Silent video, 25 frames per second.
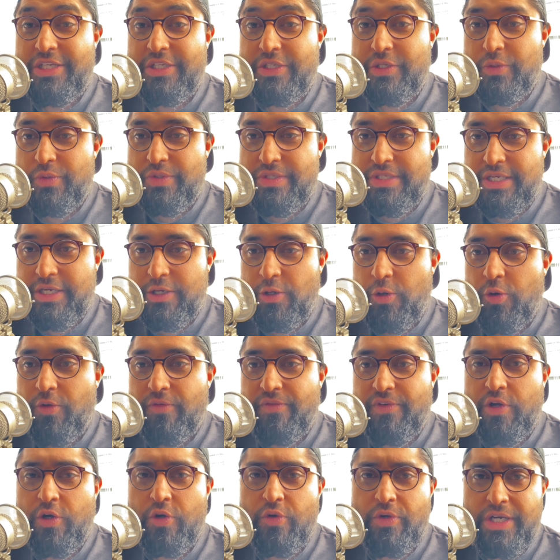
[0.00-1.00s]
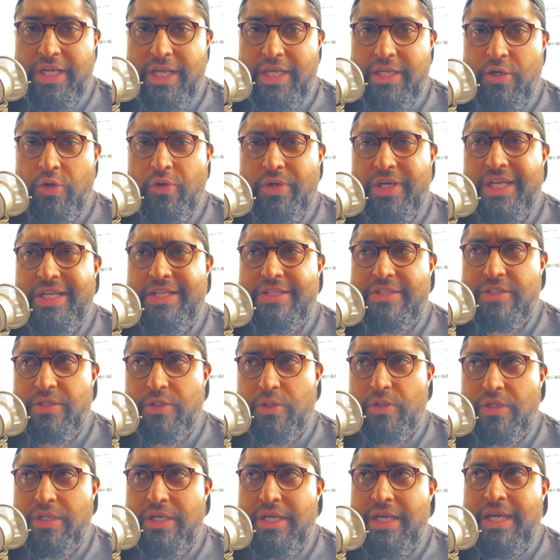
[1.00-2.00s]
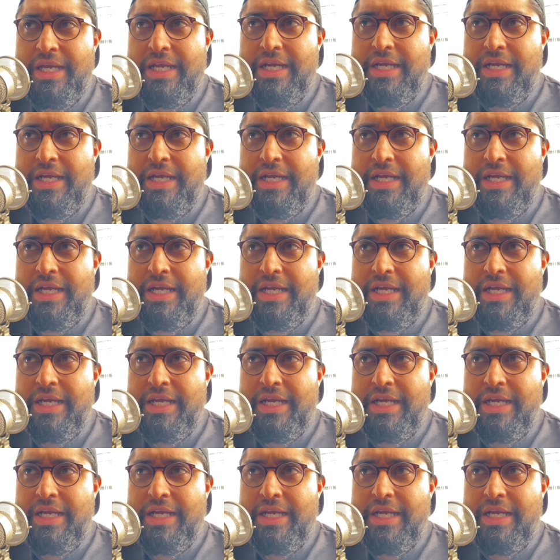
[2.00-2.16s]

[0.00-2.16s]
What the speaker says: use it over Hurricane. Hurricane is good.